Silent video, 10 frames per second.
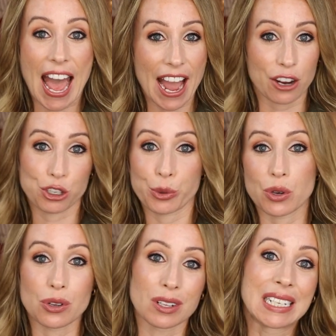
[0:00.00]
the
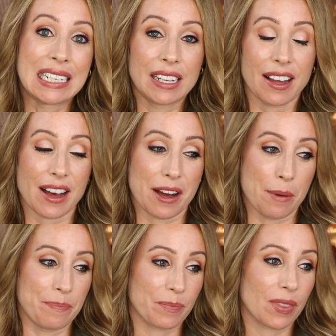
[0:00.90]
actual
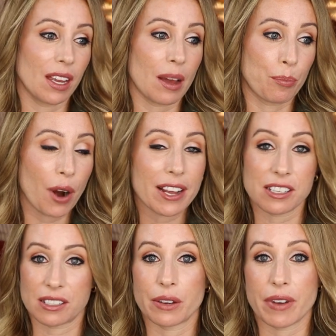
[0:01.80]
um,
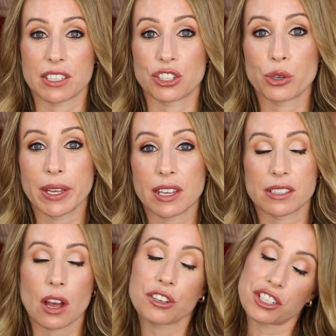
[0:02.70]
process of us doing
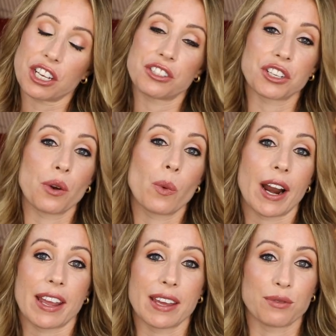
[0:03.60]
this. I'll just insert
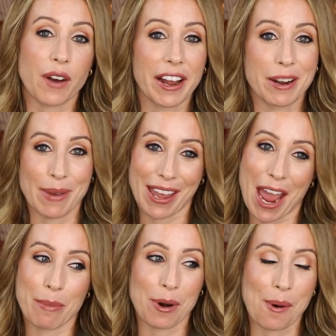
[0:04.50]
what I can find on my
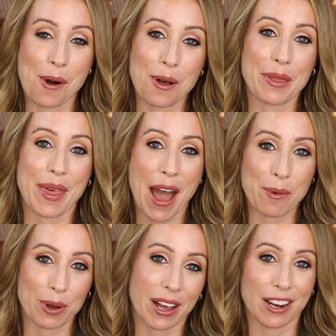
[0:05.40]
camera roll
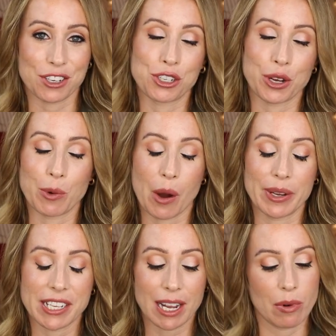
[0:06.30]
that will kind of show you
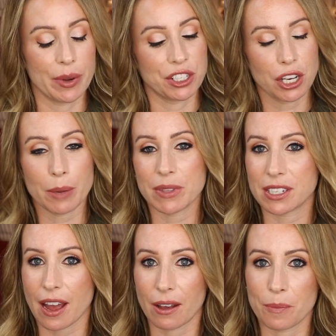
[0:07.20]
what we did. But we took up the
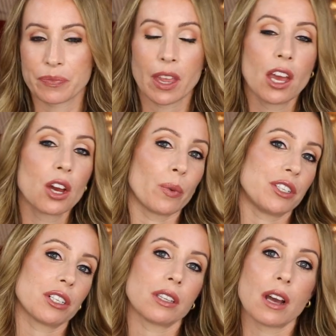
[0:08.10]
tile. We
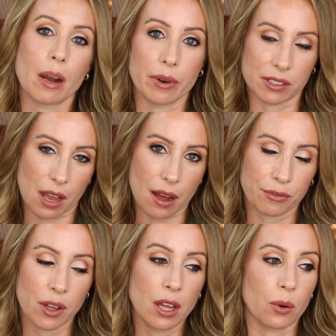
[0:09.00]
took the cupboards
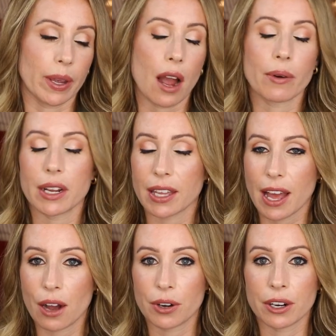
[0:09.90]
off. We got rid of the
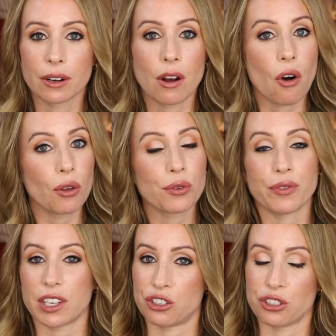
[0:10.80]
counter. All the
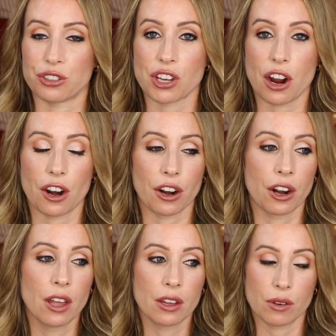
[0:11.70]
fixtures
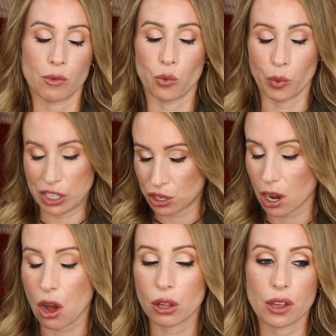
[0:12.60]
are... We
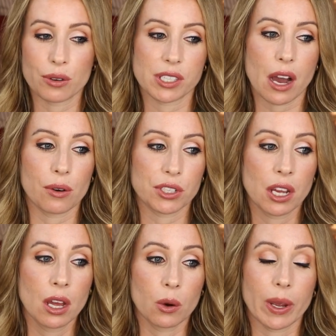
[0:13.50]
took all those
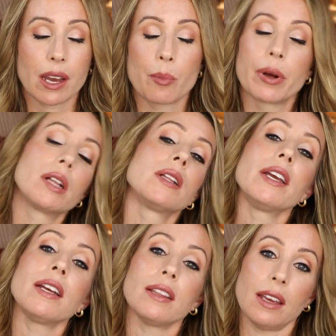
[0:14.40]
out. We
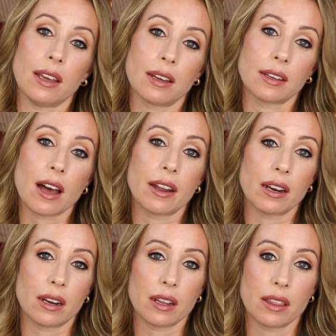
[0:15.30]
completely
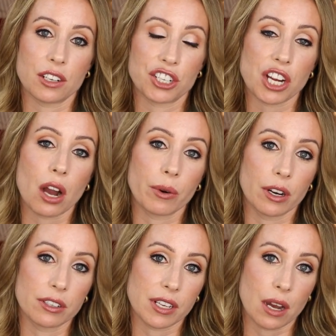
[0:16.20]
gutted the
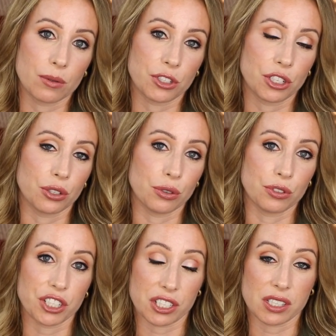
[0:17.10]
shower down
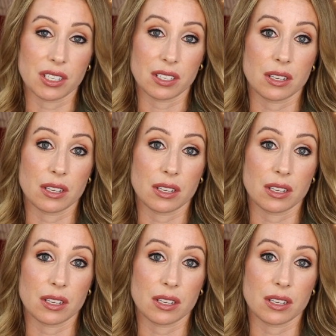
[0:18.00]
to just the